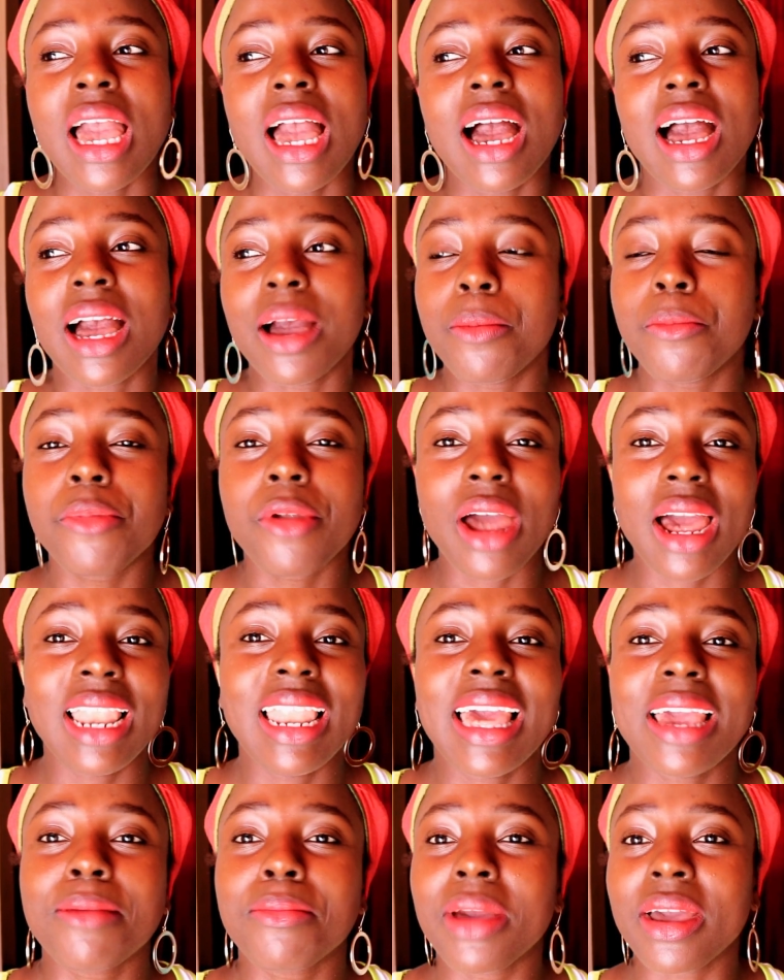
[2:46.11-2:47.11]
ah bruh
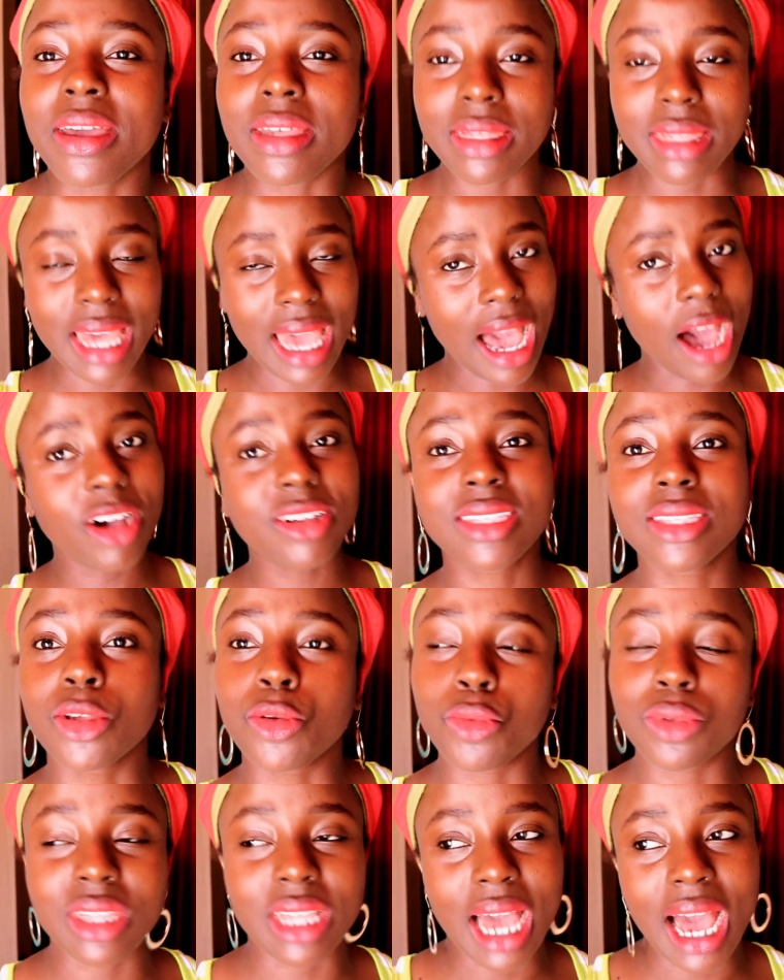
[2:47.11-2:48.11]
like my the house
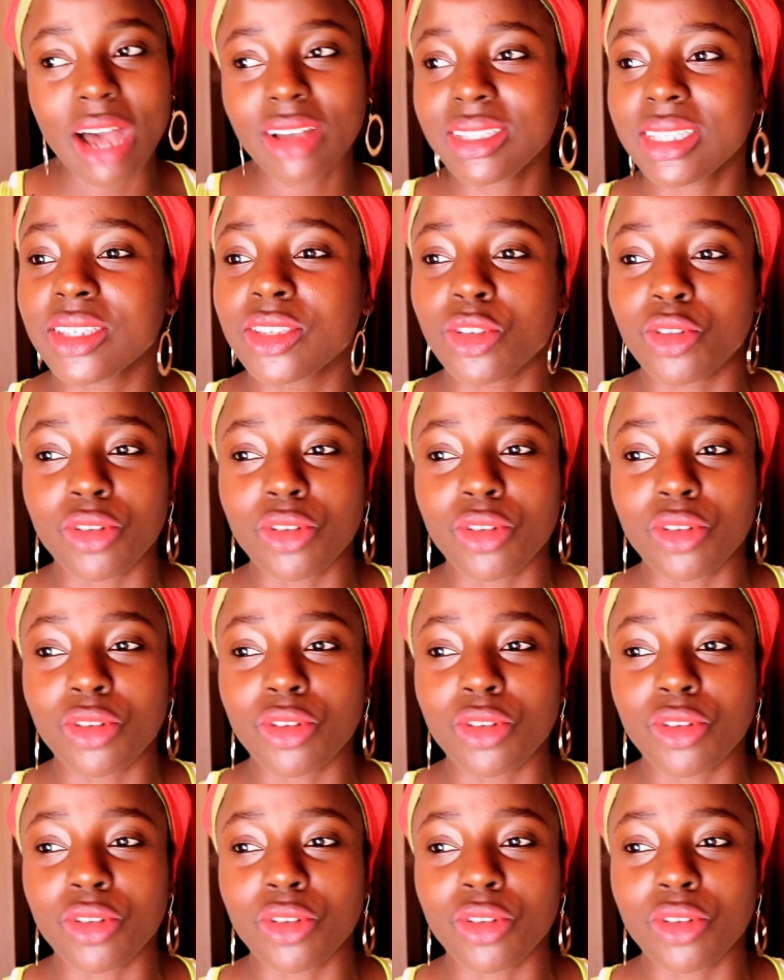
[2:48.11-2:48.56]
the house is